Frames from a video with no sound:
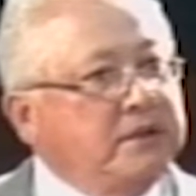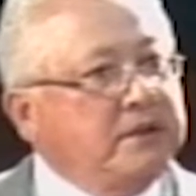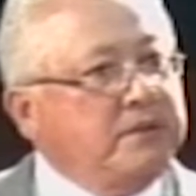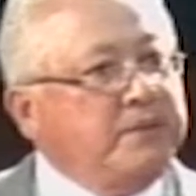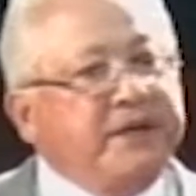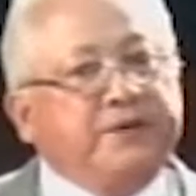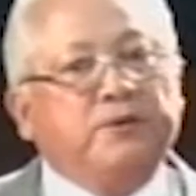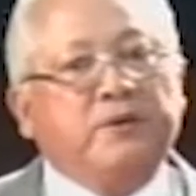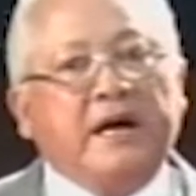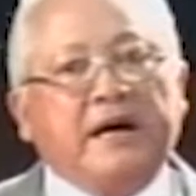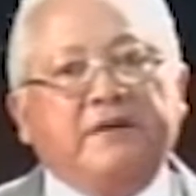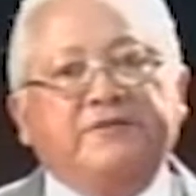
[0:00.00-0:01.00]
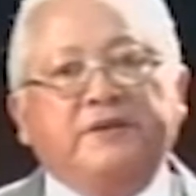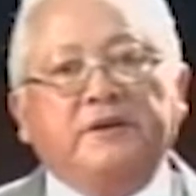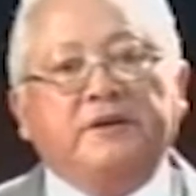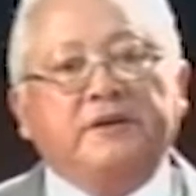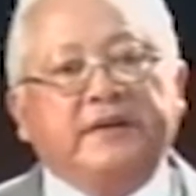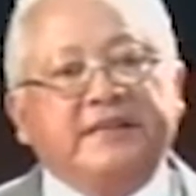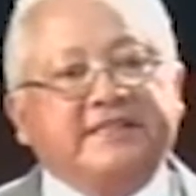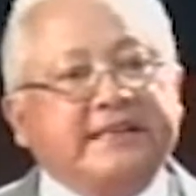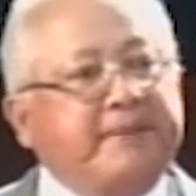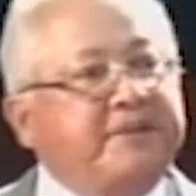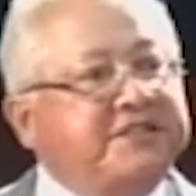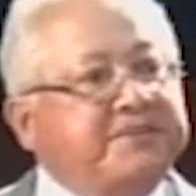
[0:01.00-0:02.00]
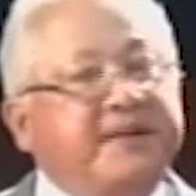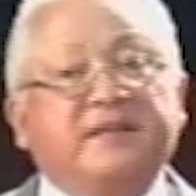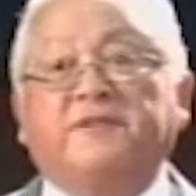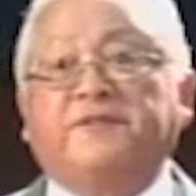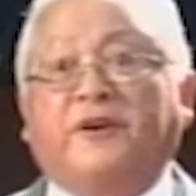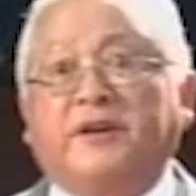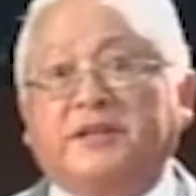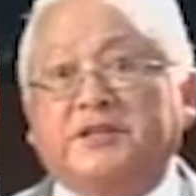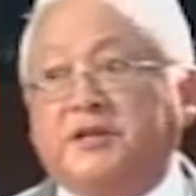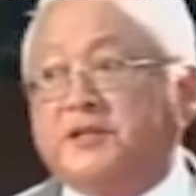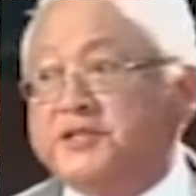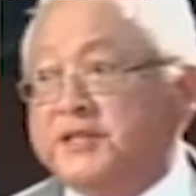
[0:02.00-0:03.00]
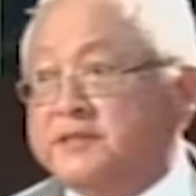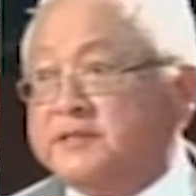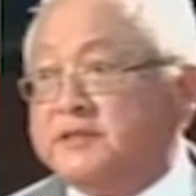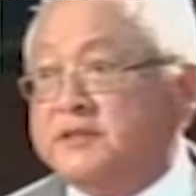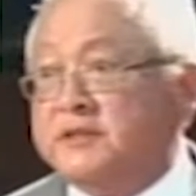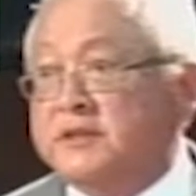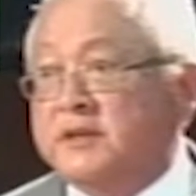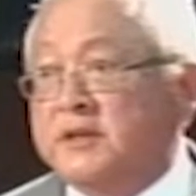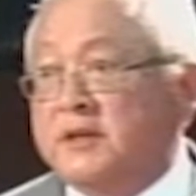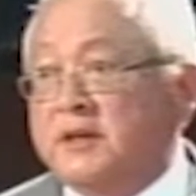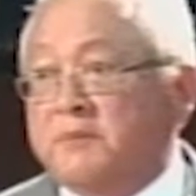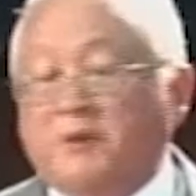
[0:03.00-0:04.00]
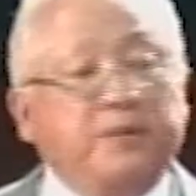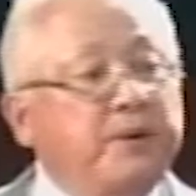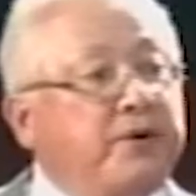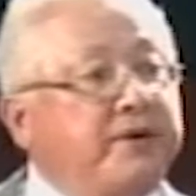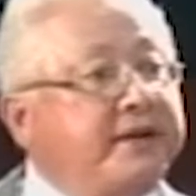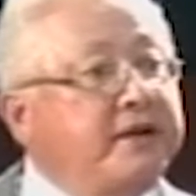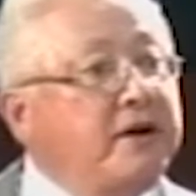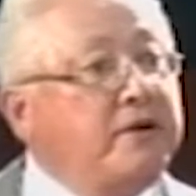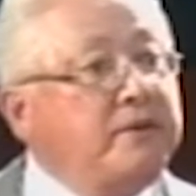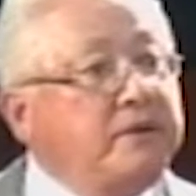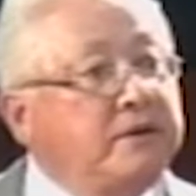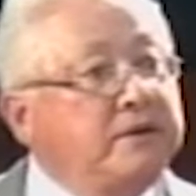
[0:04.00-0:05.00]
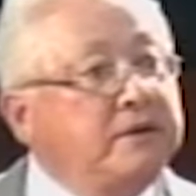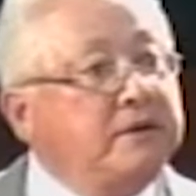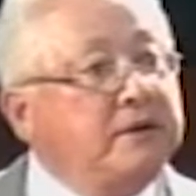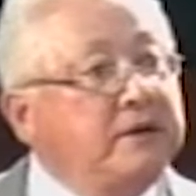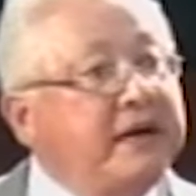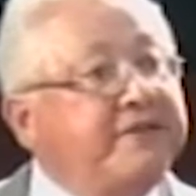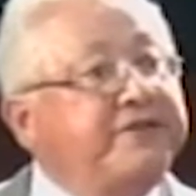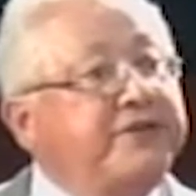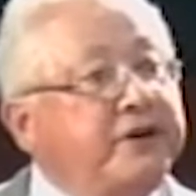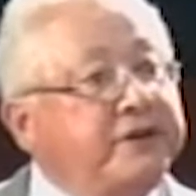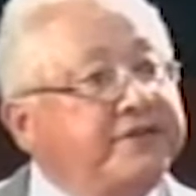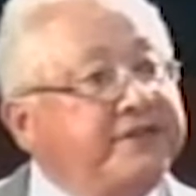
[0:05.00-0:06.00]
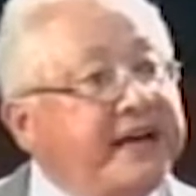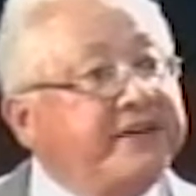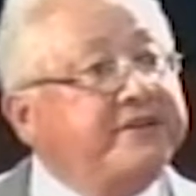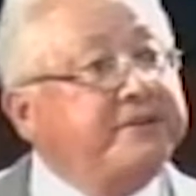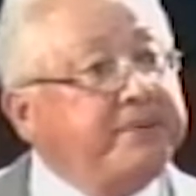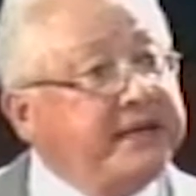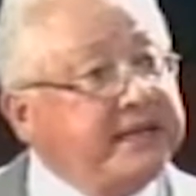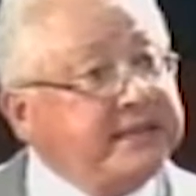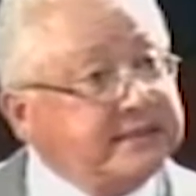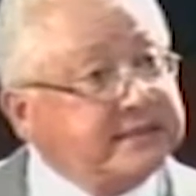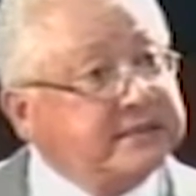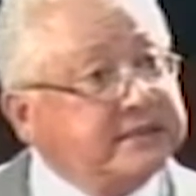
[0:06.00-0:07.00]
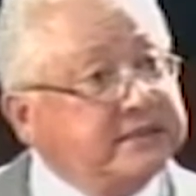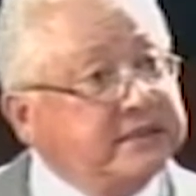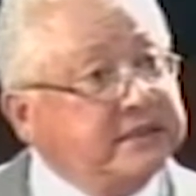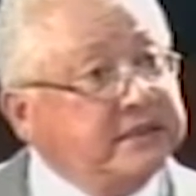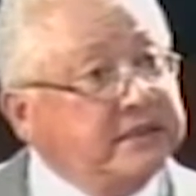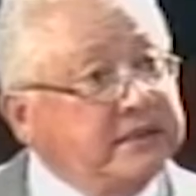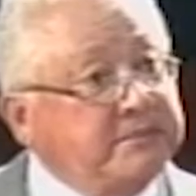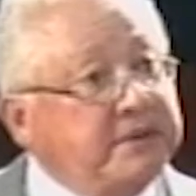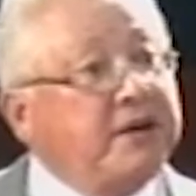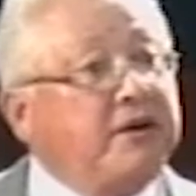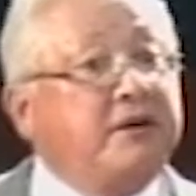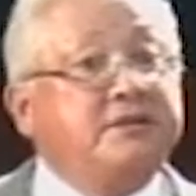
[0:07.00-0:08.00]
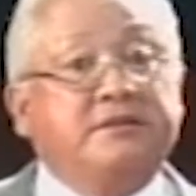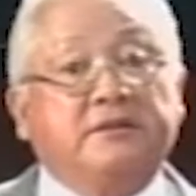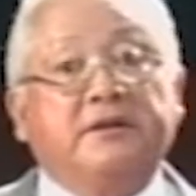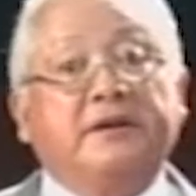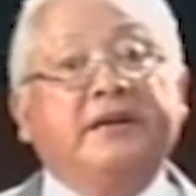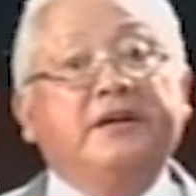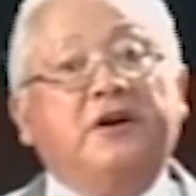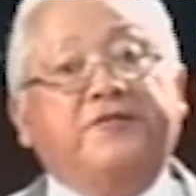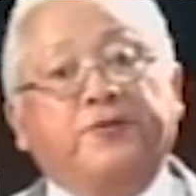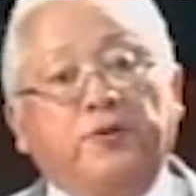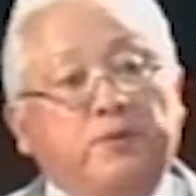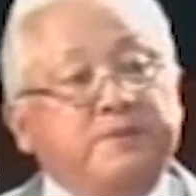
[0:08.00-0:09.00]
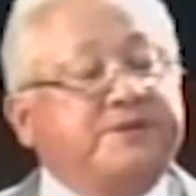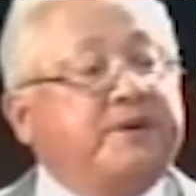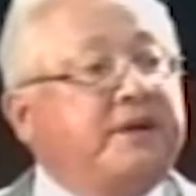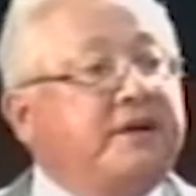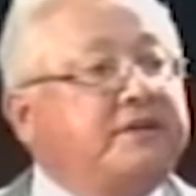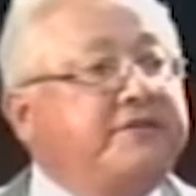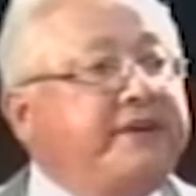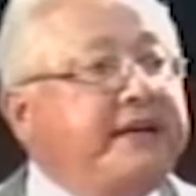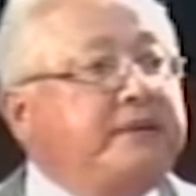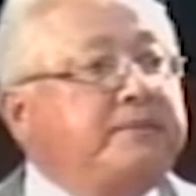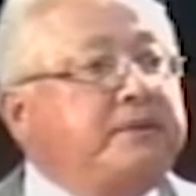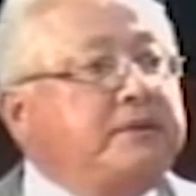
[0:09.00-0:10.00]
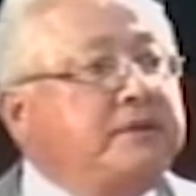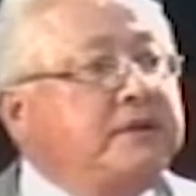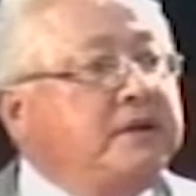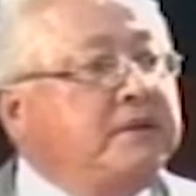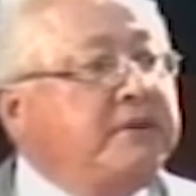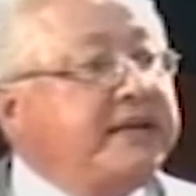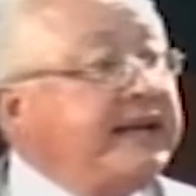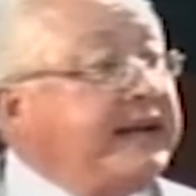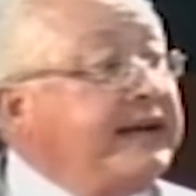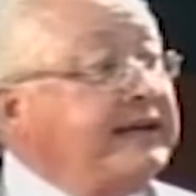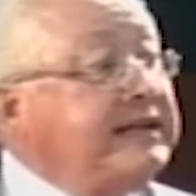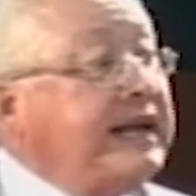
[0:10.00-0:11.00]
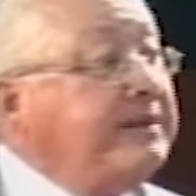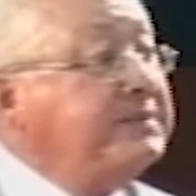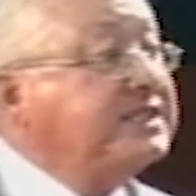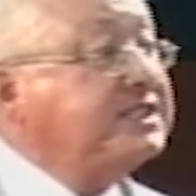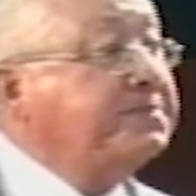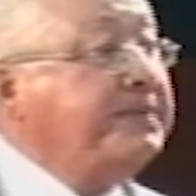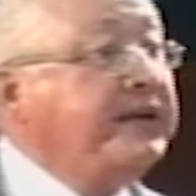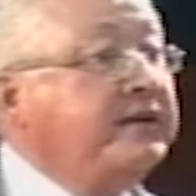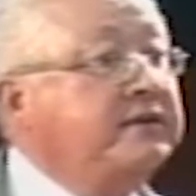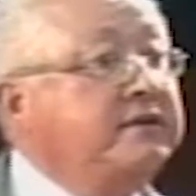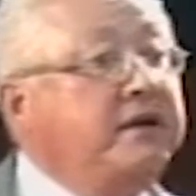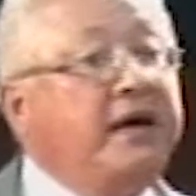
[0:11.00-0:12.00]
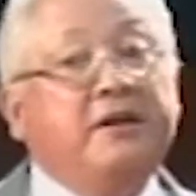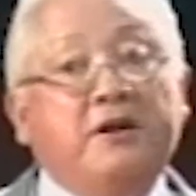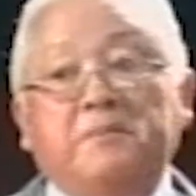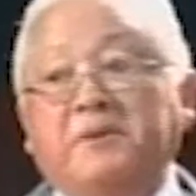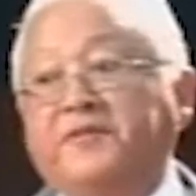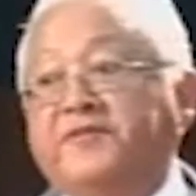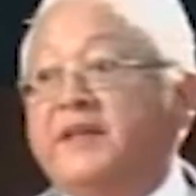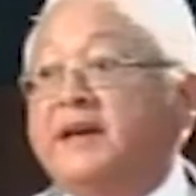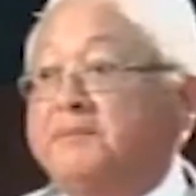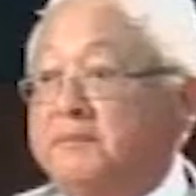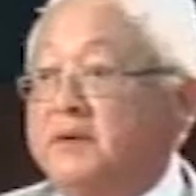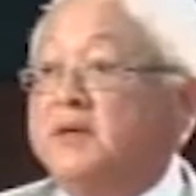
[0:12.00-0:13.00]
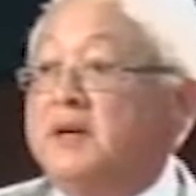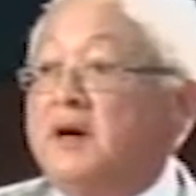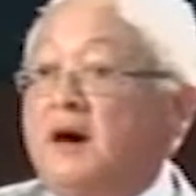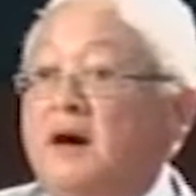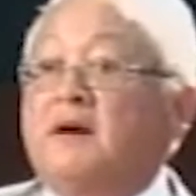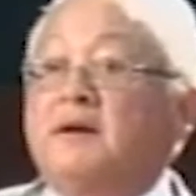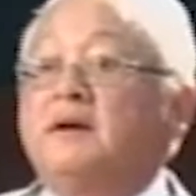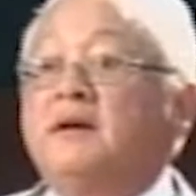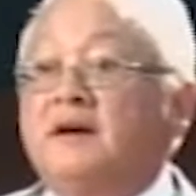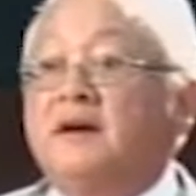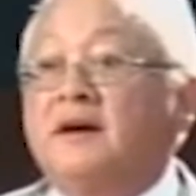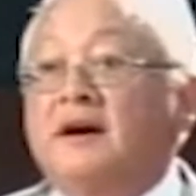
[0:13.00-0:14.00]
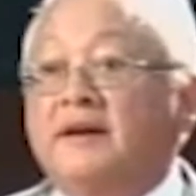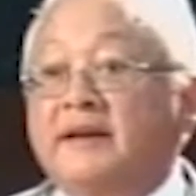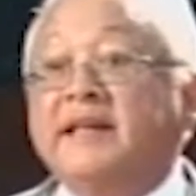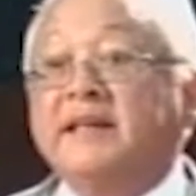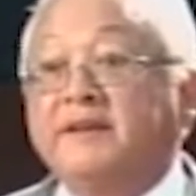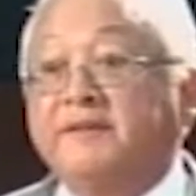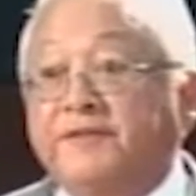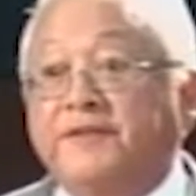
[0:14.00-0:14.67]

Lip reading: We do have the establishment of 40 judges, but we only now have 35 in place because enough rooms were not available. But at any time, Mr. Speaker, a number of them are on leave